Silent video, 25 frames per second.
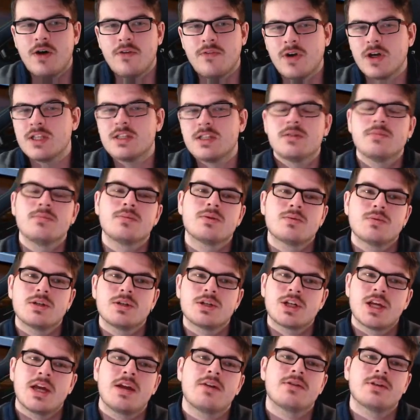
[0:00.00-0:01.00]
items,
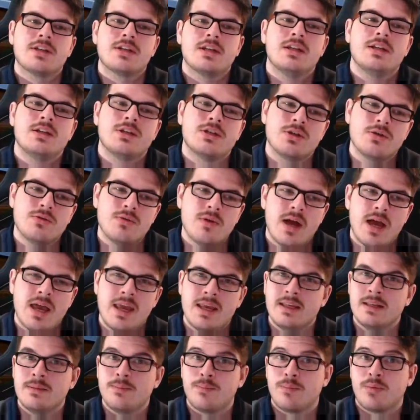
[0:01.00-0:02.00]
which guarantees you
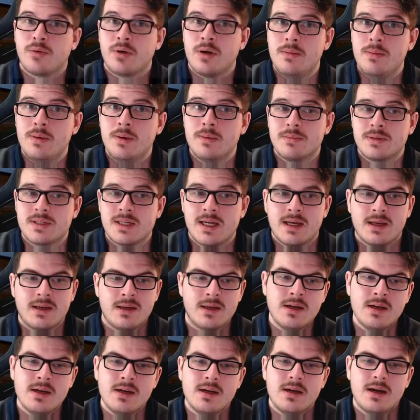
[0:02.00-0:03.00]
a premium
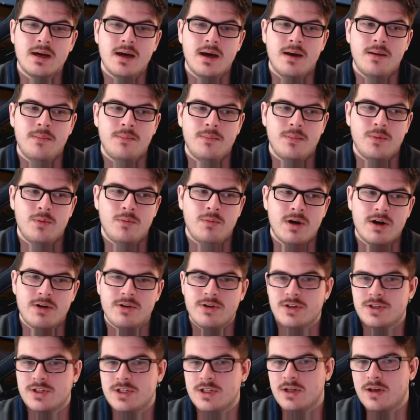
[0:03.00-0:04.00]
tank.
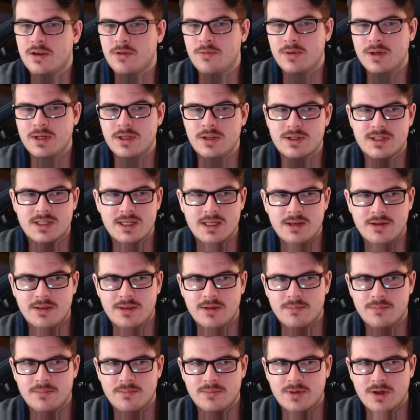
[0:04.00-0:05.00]
Whereas, you know, when you see
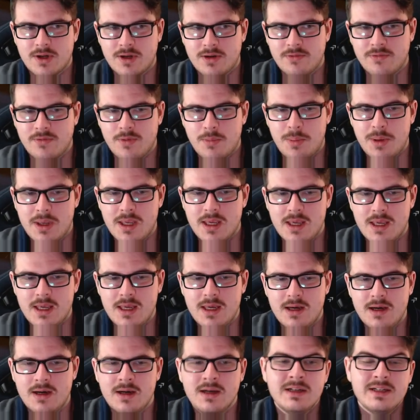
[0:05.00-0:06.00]
them kind of appear
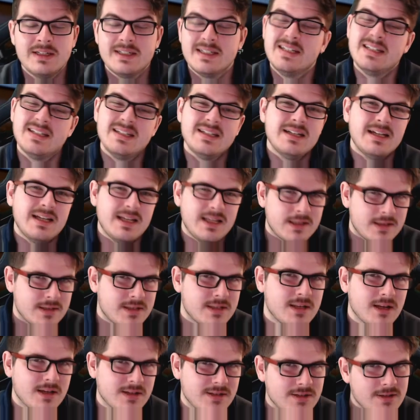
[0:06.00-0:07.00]
here,
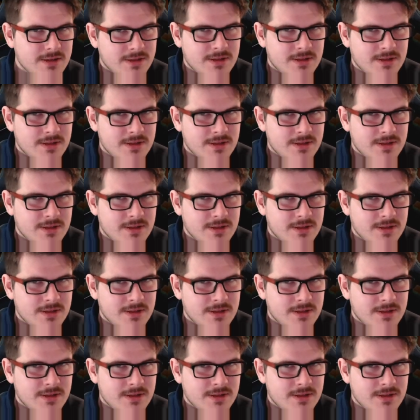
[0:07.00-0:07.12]
it doesn't